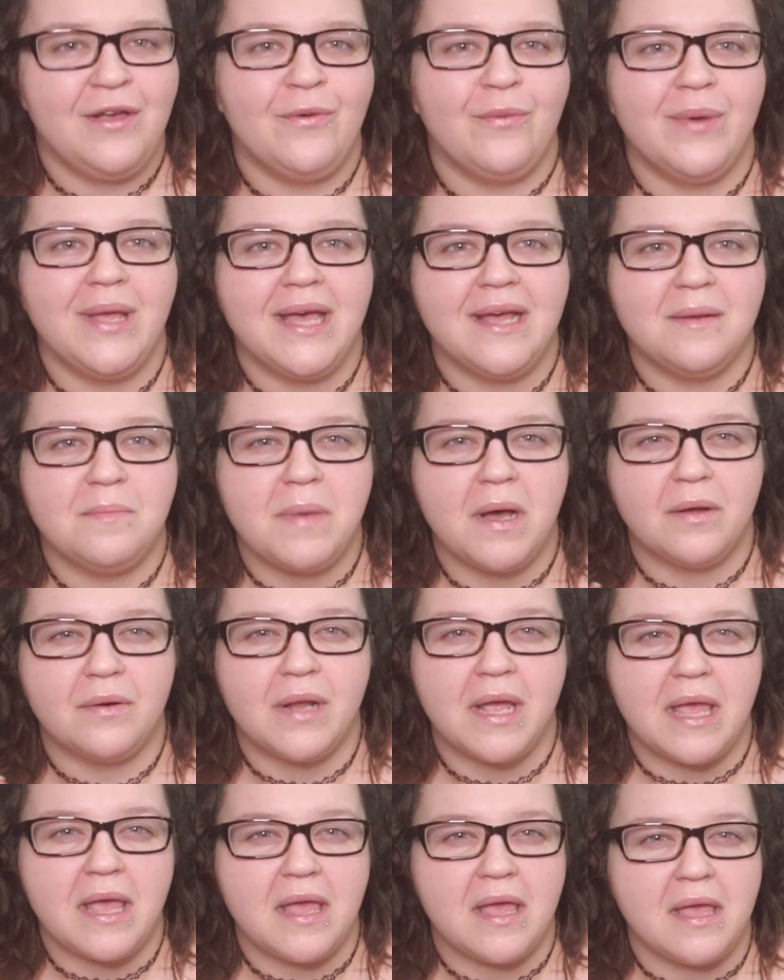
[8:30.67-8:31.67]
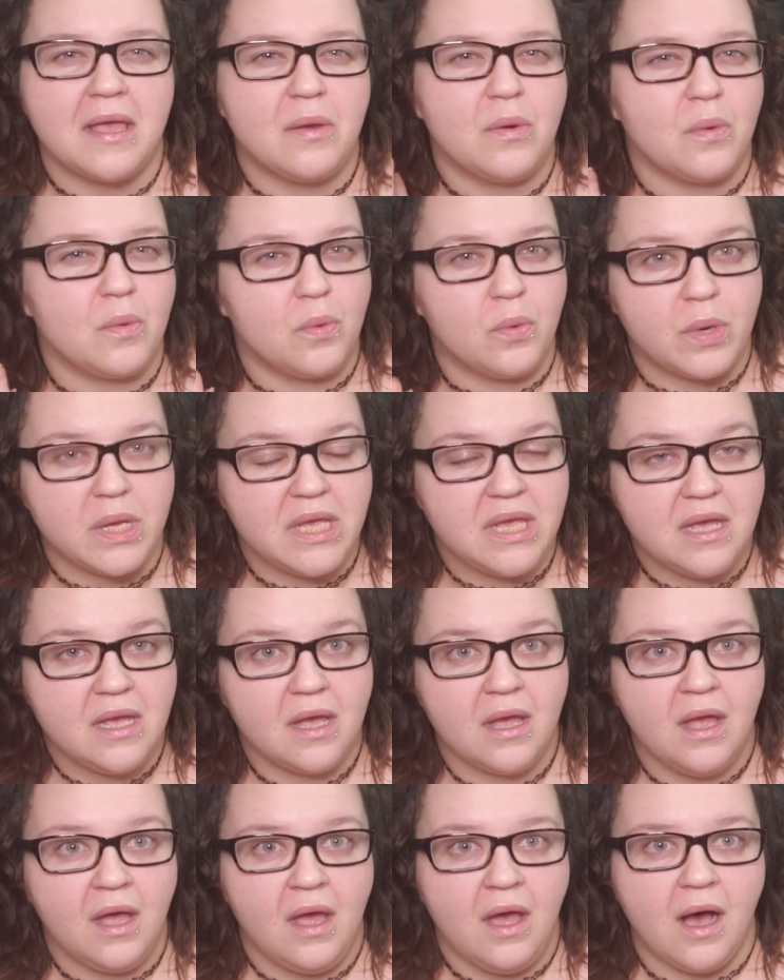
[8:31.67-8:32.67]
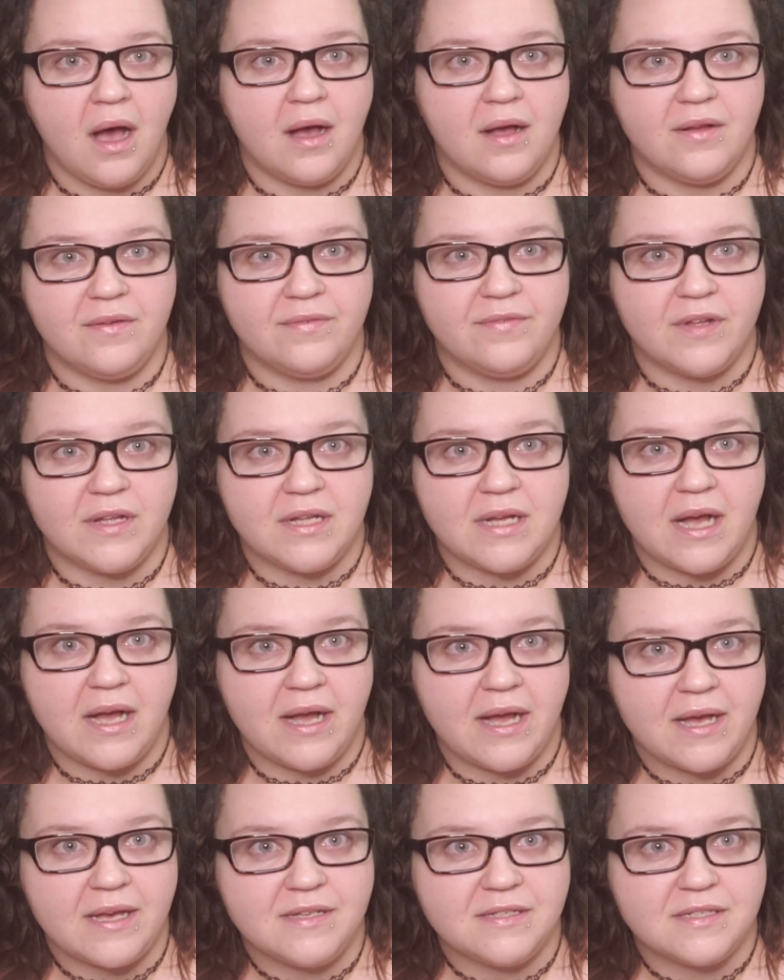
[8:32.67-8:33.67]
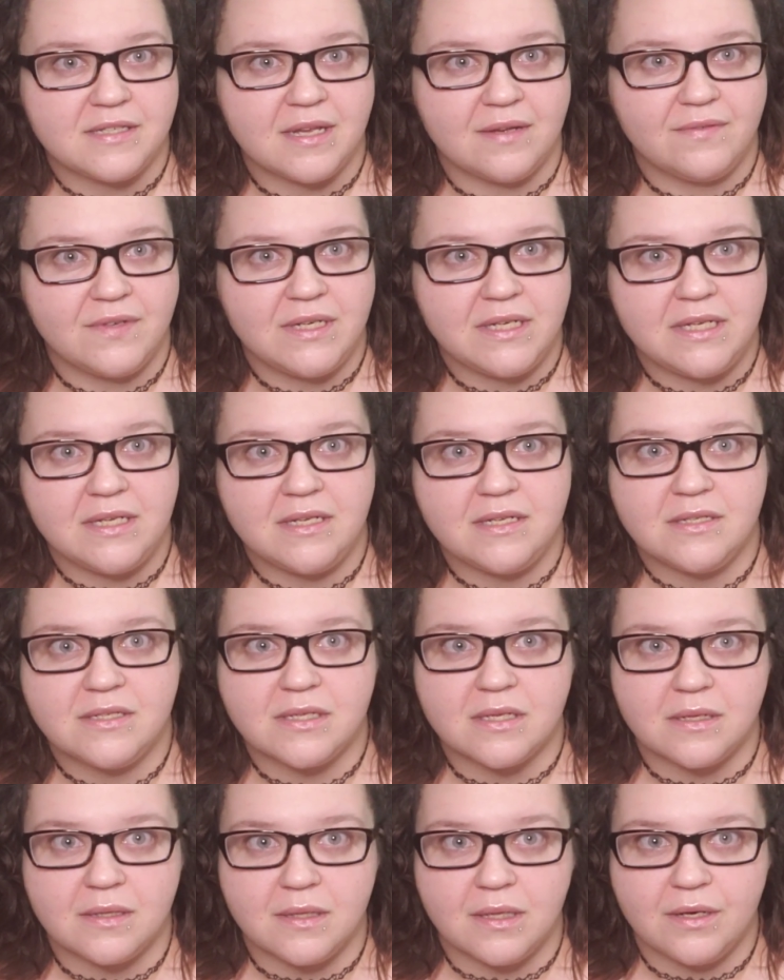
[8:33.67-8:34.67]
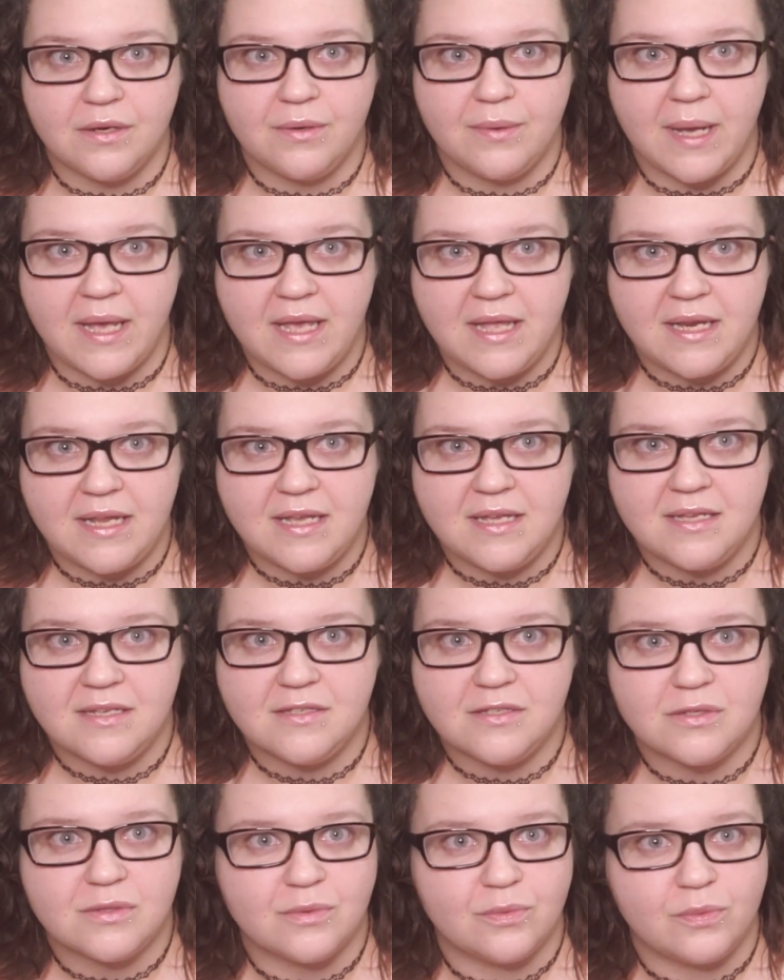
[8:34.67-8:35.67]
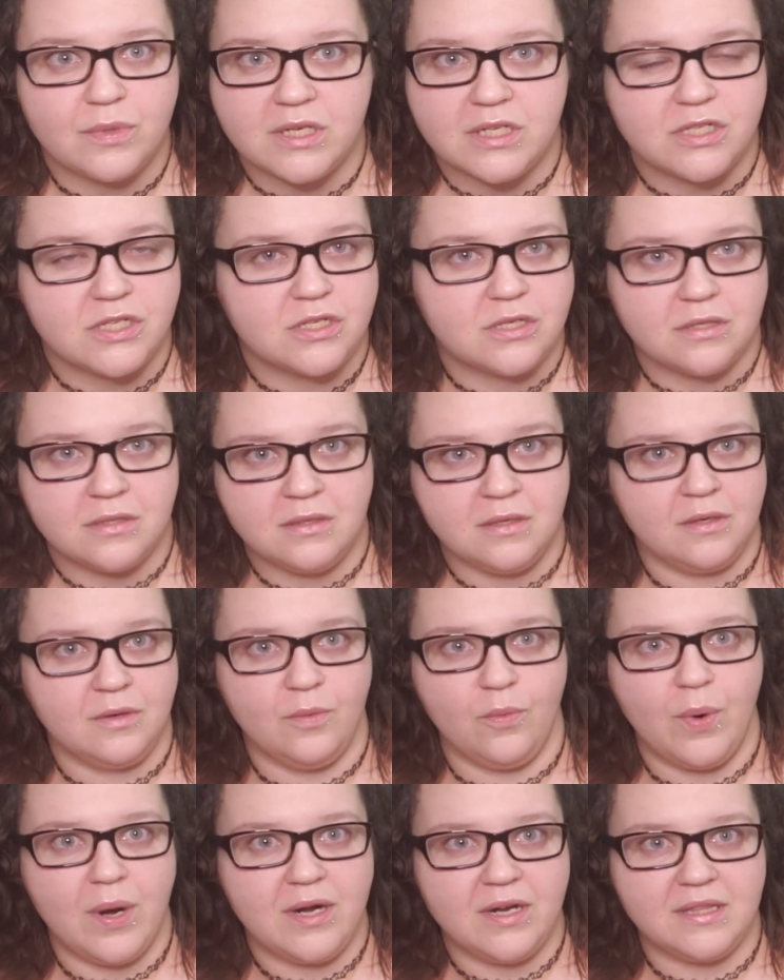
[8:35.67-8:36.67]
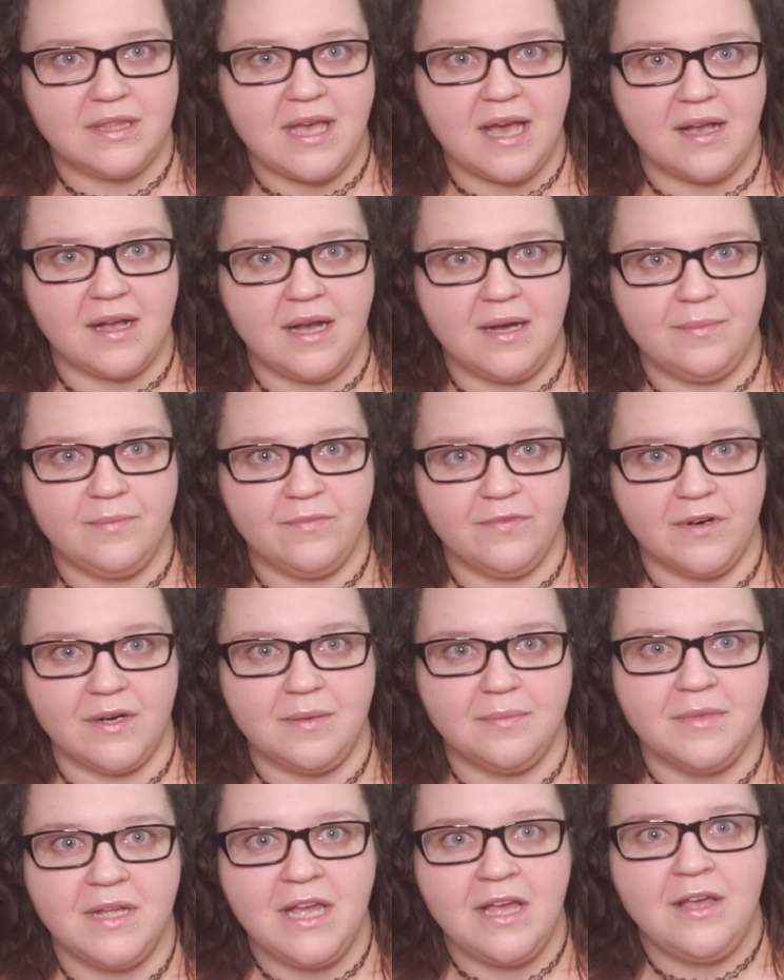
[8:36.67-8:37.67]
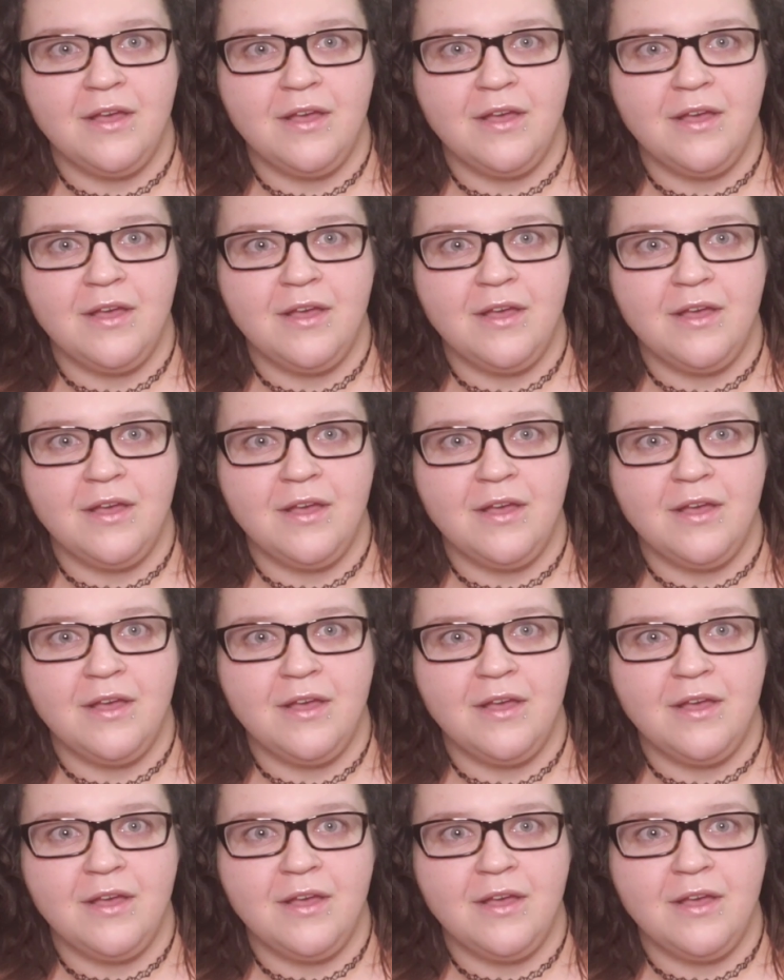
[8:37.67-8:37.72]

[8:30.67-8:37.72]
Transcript: we had about a week of high 70s, low 80s, which, where did that come from?